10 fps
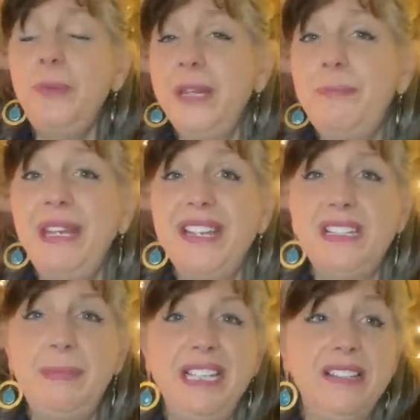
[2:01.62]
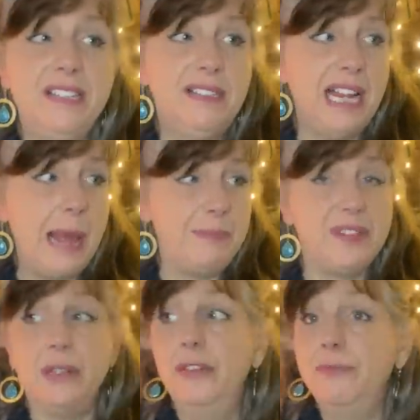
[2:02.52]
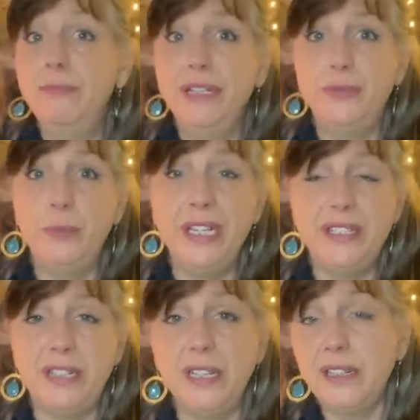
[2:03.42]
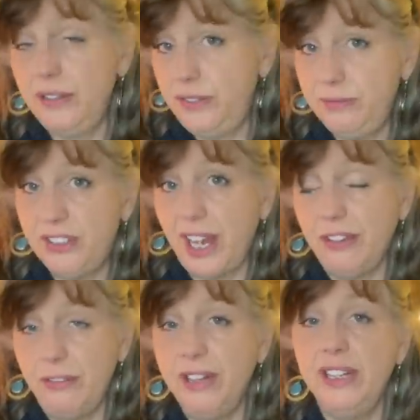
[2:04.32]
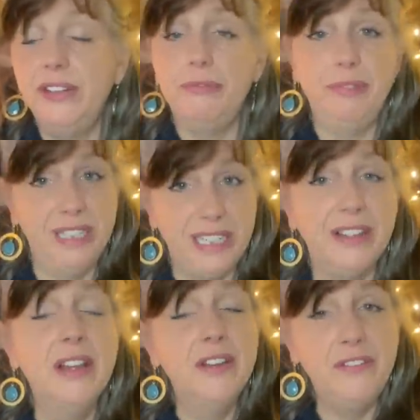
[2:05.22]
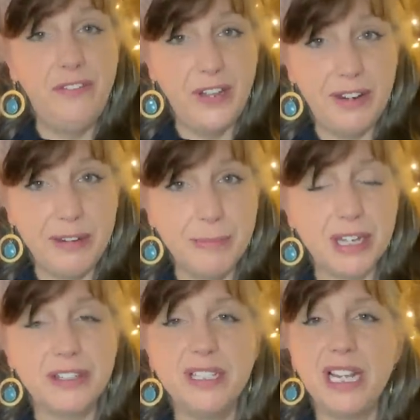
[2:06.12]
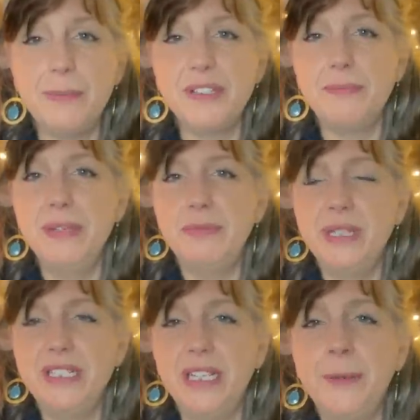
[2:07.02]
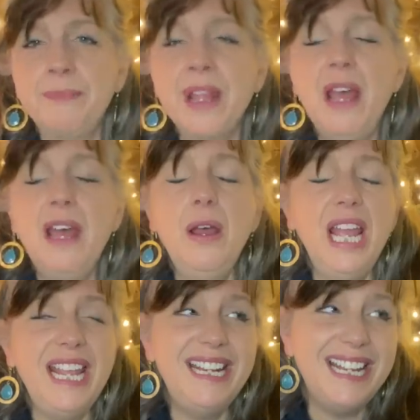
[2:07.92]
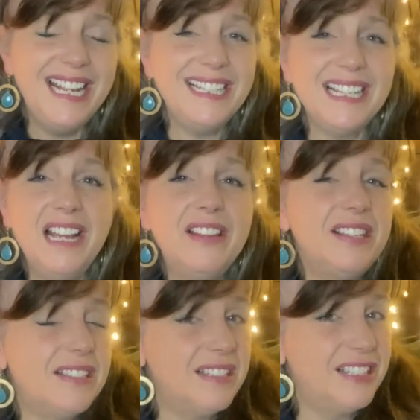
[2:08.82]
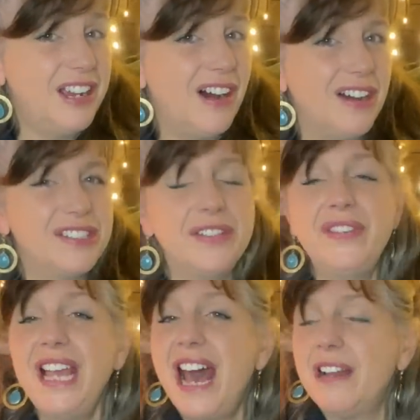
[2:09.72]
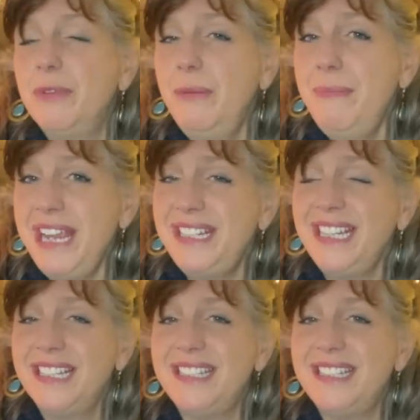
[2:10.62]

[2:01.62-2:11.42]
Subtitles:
we appear to be in the depths of midwinter, because January is really very much the depths of midwinter, it is the start of the animal mating